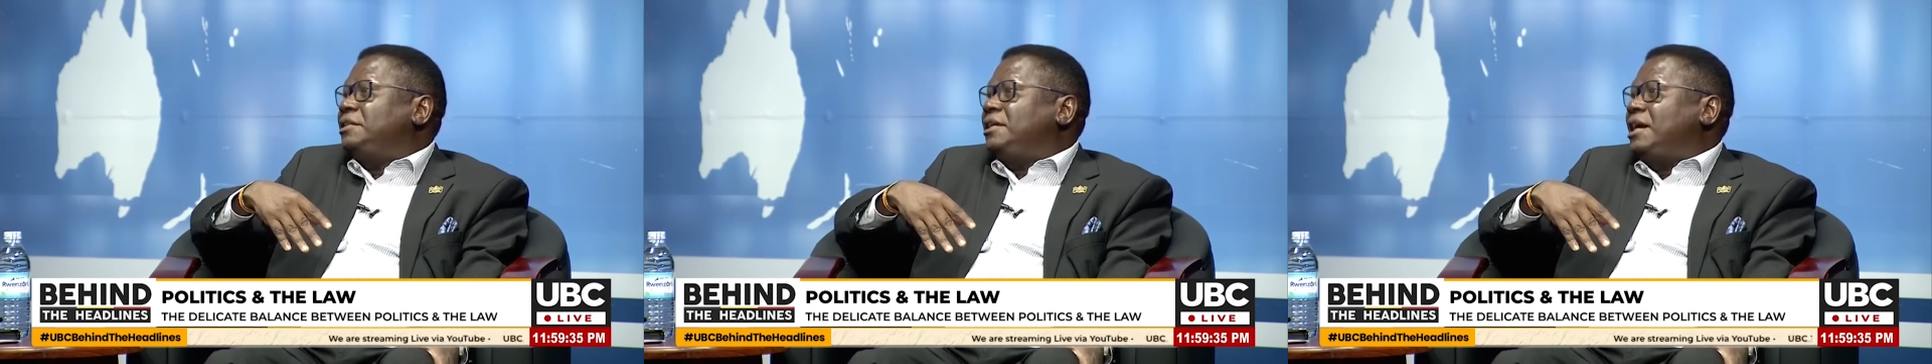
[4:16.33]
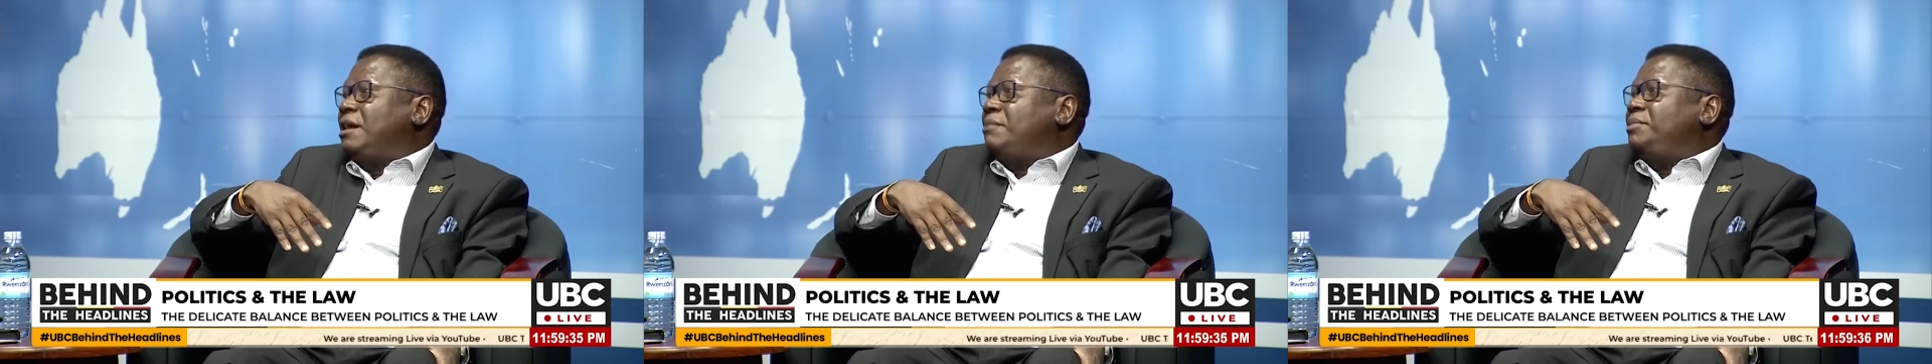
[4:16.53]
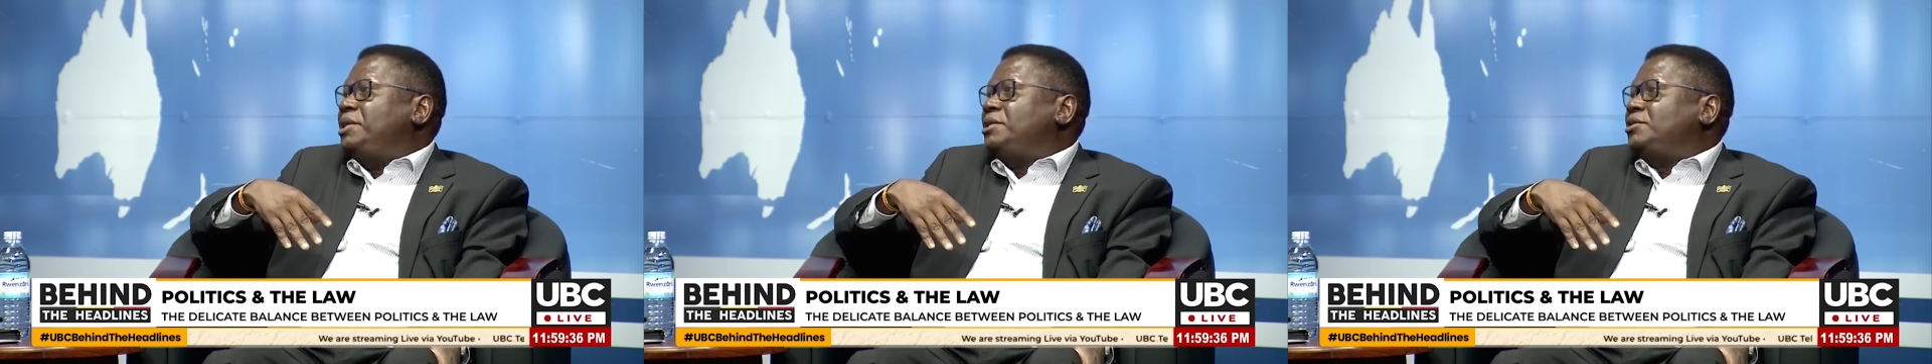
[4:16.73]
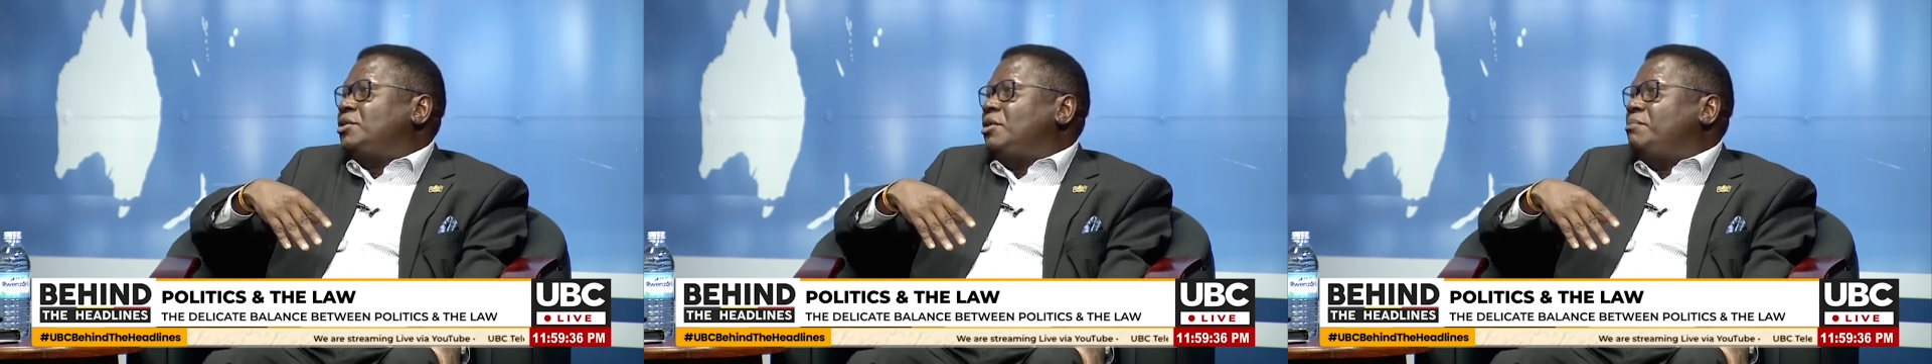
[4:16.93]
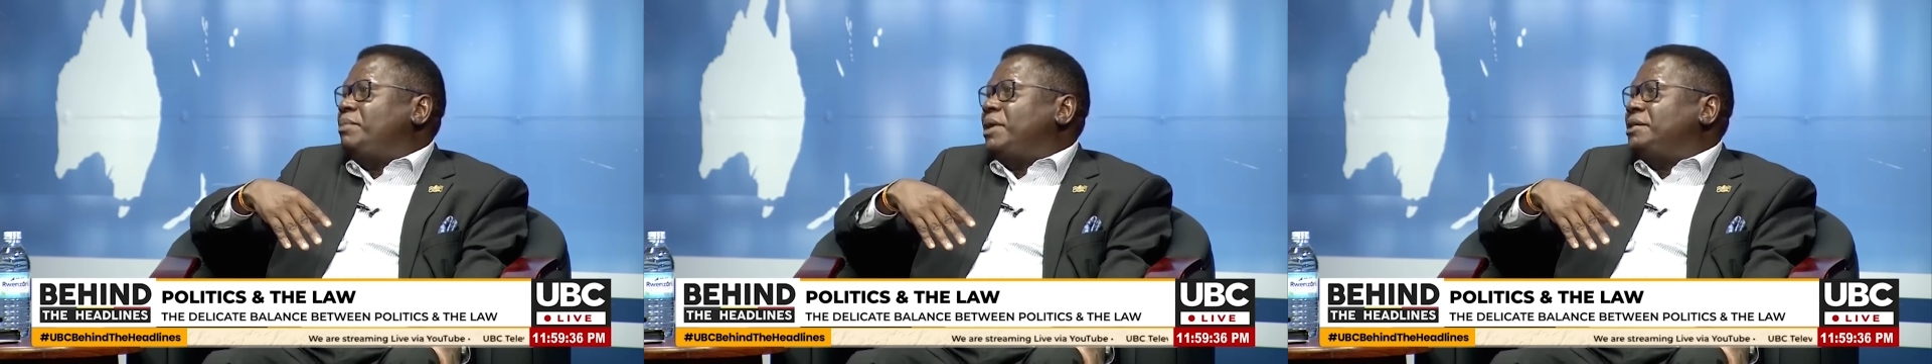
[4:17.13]
habeas
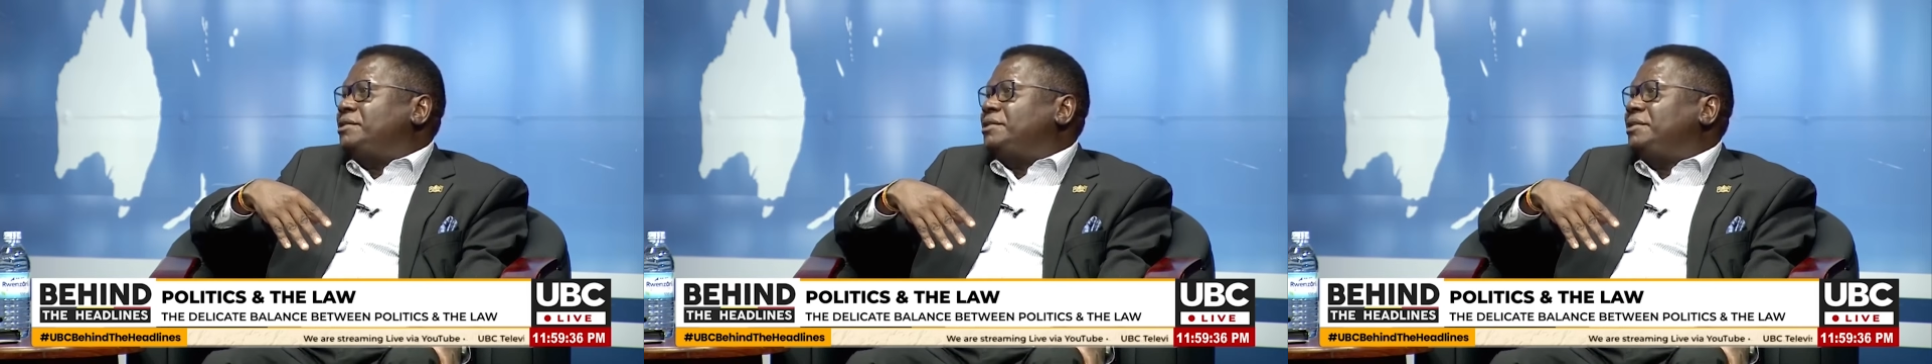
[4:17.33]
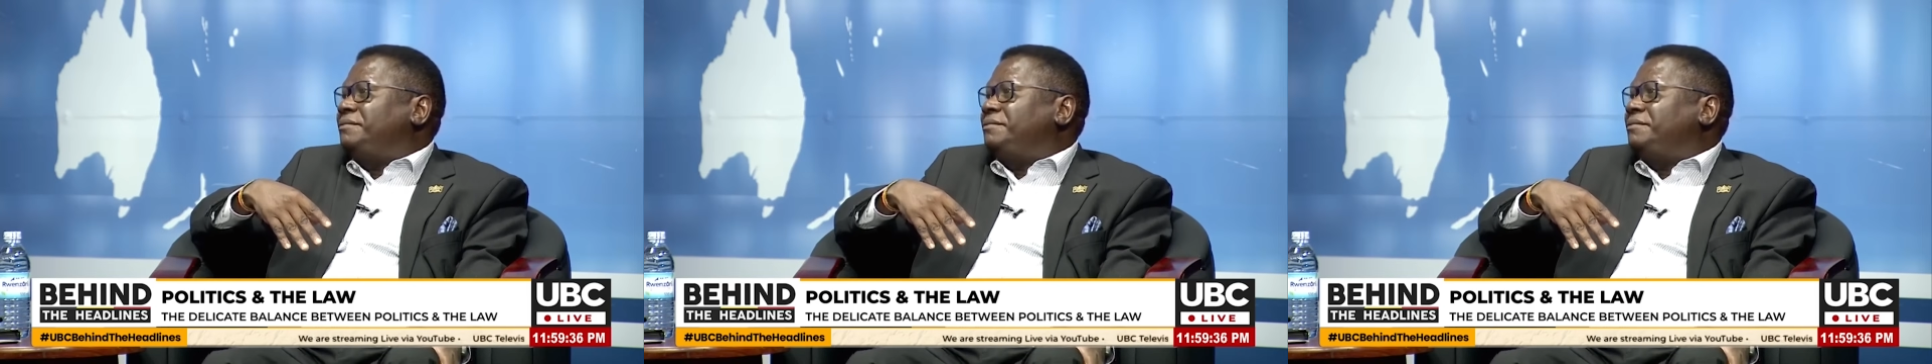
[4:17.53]
corpus.